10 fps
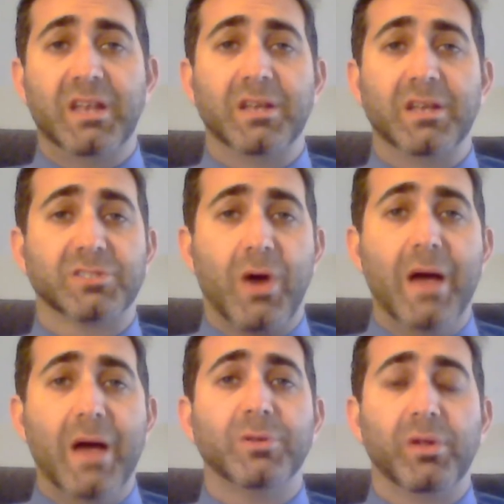and
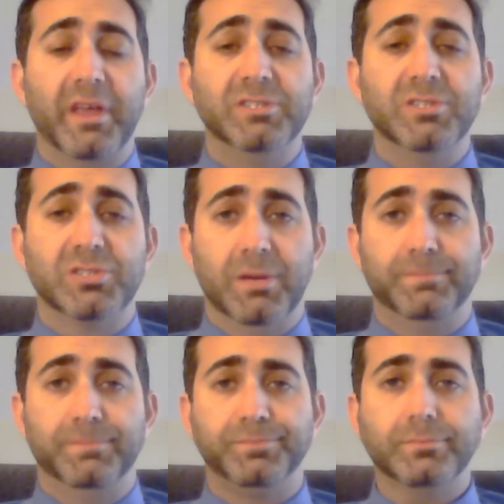describe the
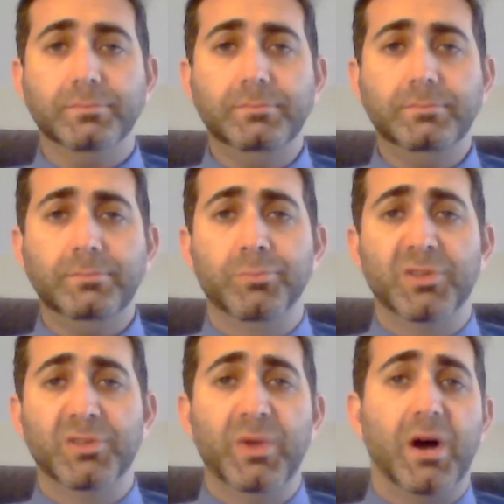relationship
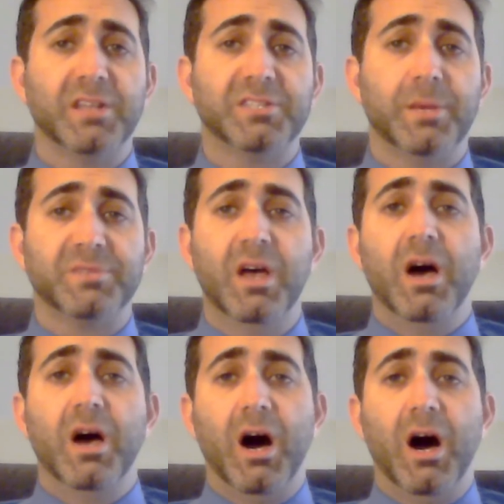between concepts
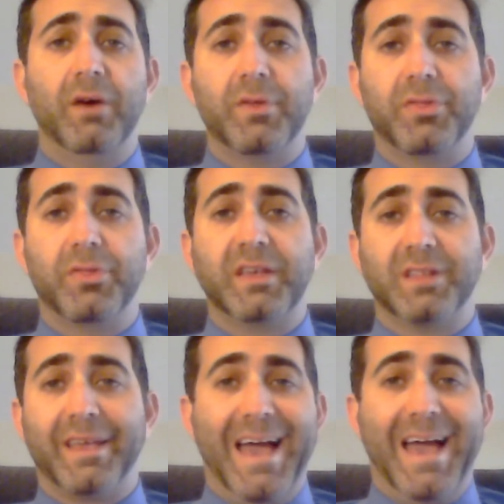of
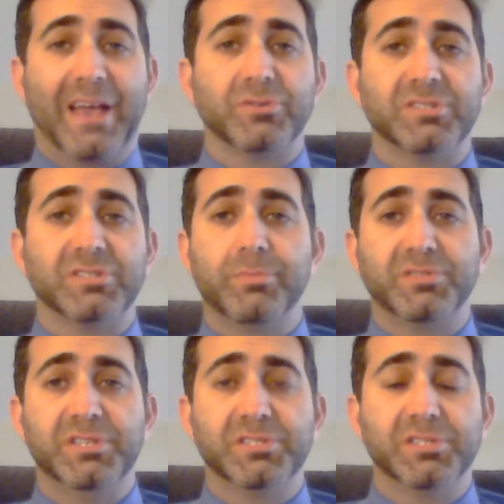things like accuracy,
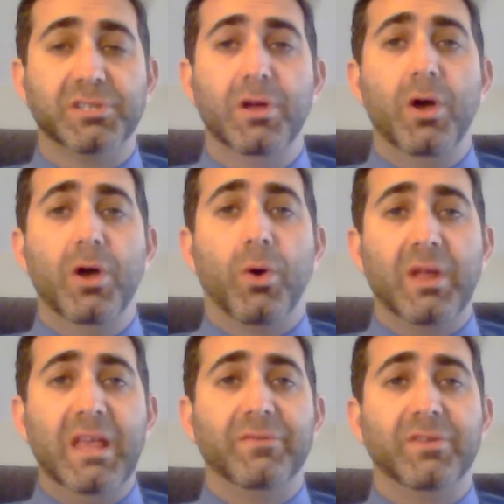precision,
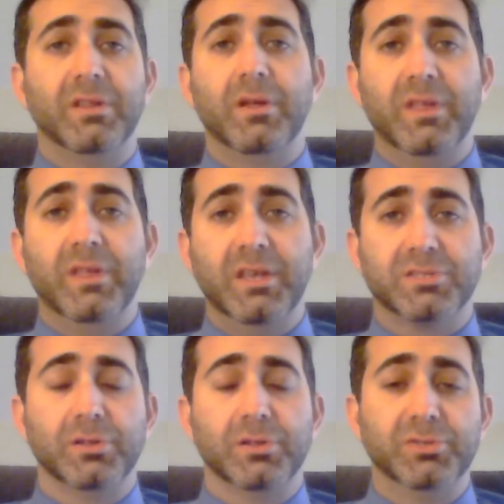or even the
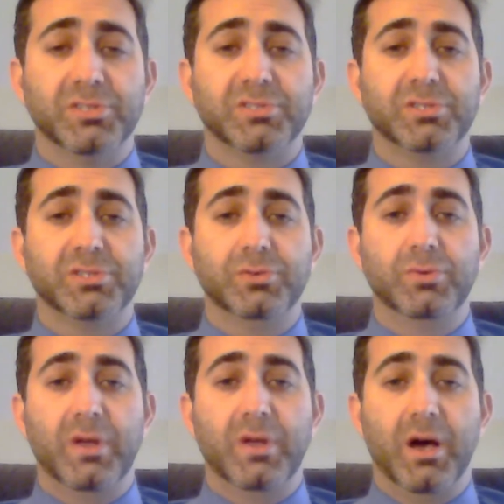solutions
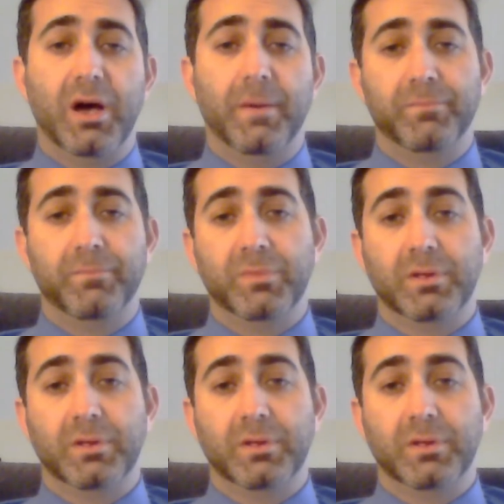to um,